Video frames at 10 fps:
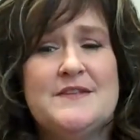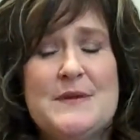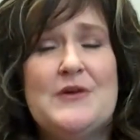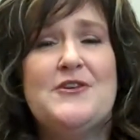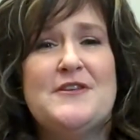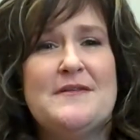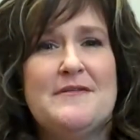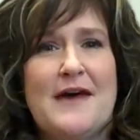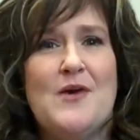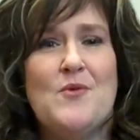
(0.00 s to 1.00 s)
to be honored in
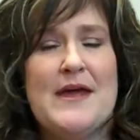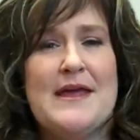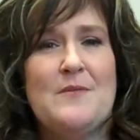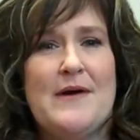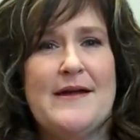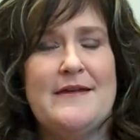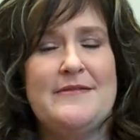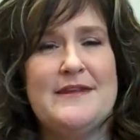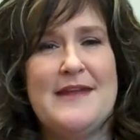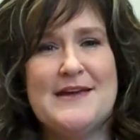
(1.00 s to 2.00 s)
that way by
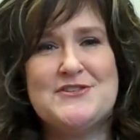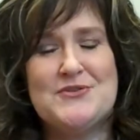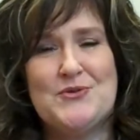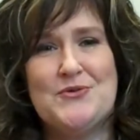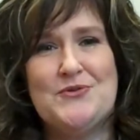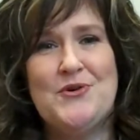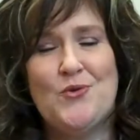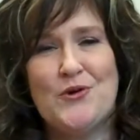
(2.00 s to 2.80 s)
the National